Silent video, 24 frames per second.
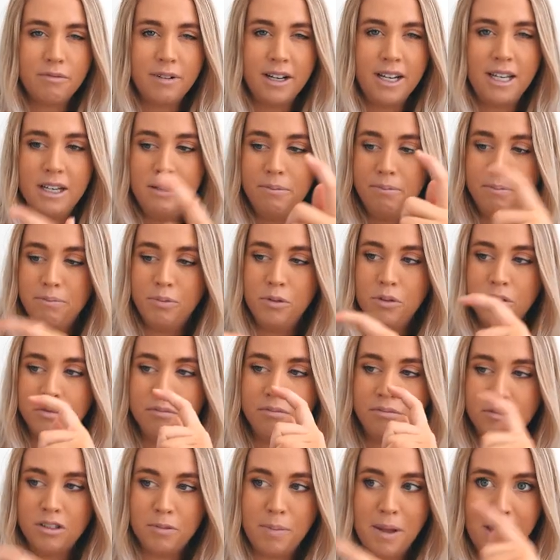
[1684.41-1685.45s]

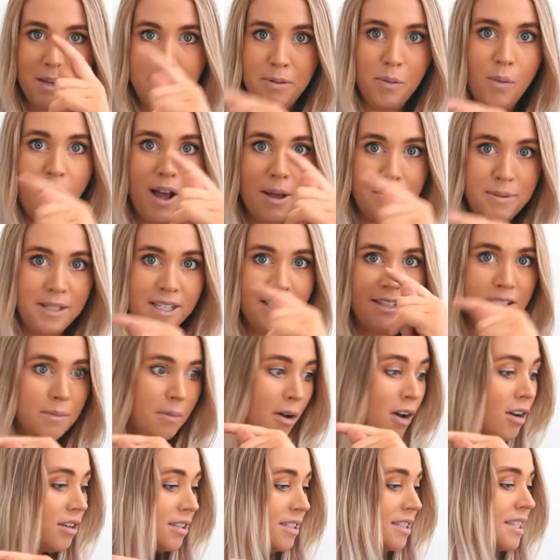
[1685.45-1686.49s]
re-put baby wipes in the
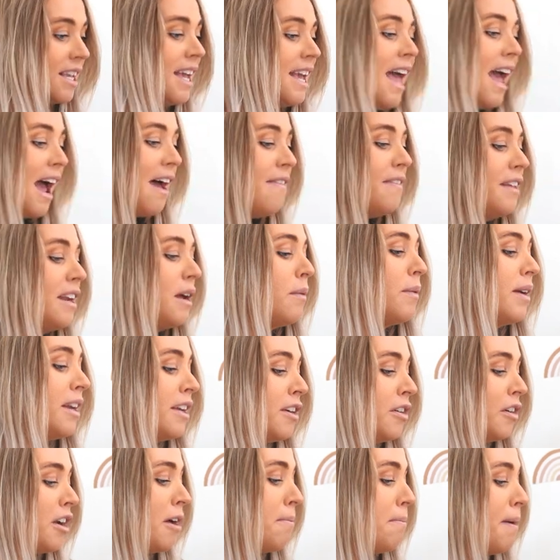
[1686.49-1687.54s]
box. And then I went
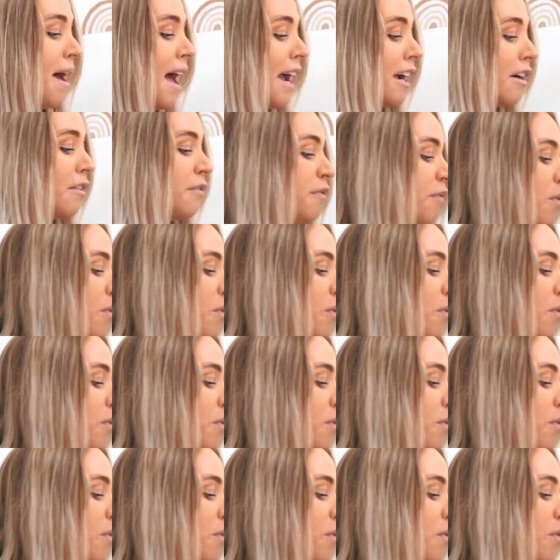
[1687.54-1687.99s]
and got a pack of